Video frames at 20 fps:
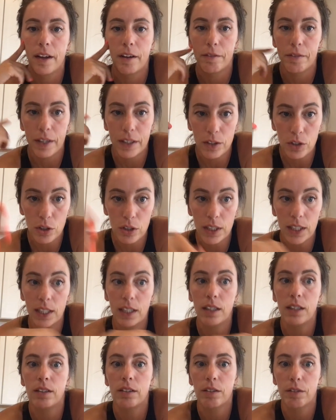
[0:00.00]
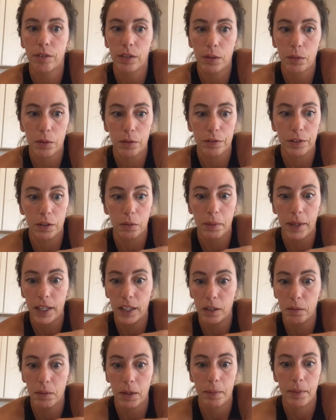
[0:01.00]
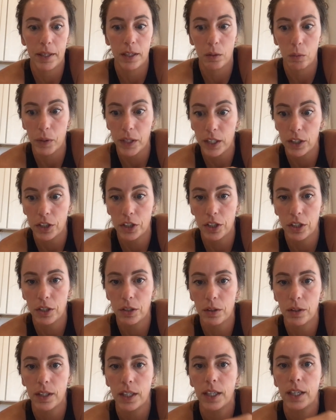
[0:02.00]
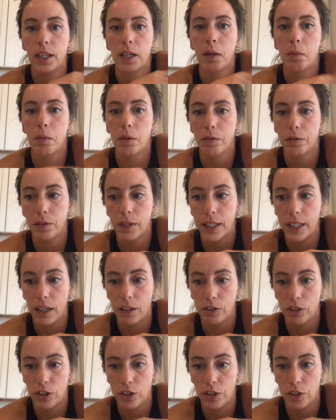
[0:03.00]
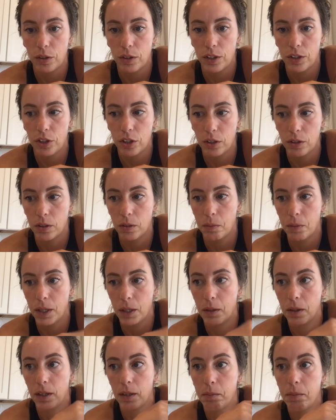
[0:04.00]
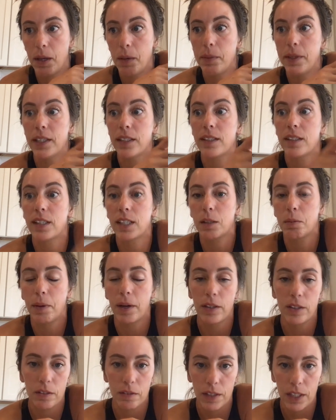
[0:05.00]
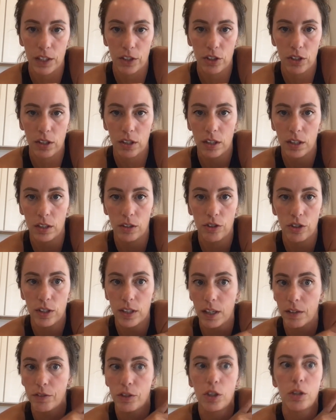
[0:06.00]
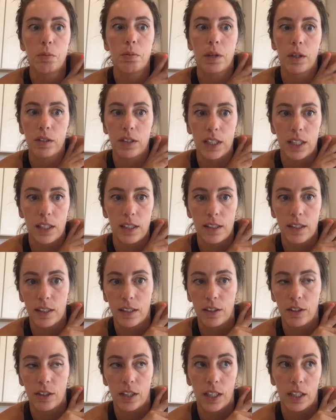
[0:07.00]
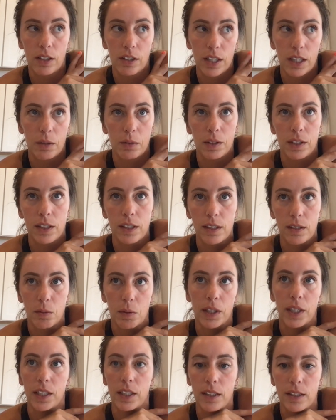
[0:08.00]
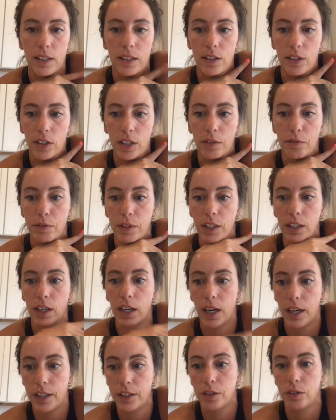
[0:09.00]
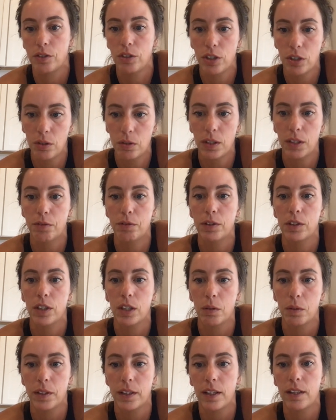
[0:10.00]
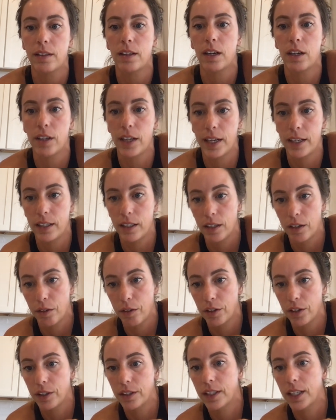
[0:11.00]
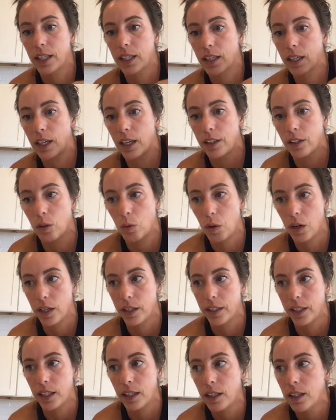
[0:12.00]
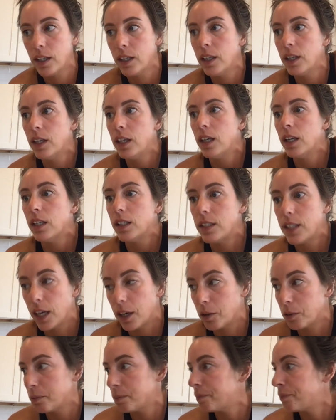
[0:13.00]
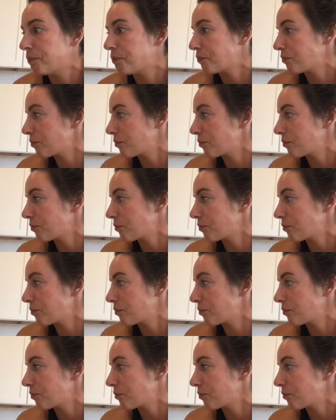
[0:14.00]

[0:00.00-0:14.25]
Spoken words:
Eventually, 3 will feel better, maybe in a week or 2. But for right now, just do the 2. And maybe it's 6 pounds of each. So you just have 2 proteins, and you're like, okay, well, this is what it is. Until I figure out how I do 2 and I feel good with it, then I'll add in a 3rd, and I can cut the quantity down.